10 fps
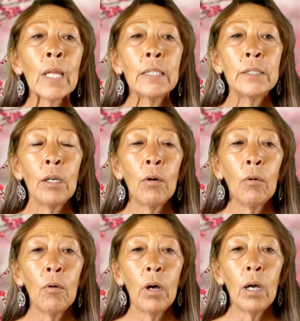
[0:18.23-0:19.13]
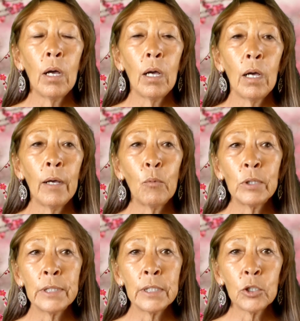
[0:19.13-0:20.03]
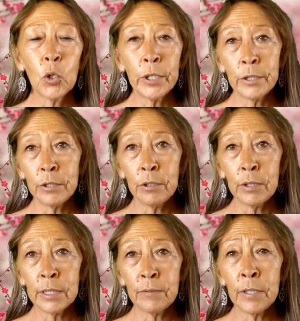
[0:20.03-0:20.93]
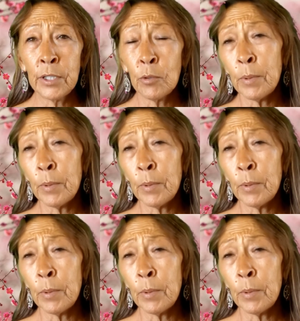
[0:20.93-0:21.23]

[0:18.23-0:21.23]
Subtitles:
So I wasn't going to do this video,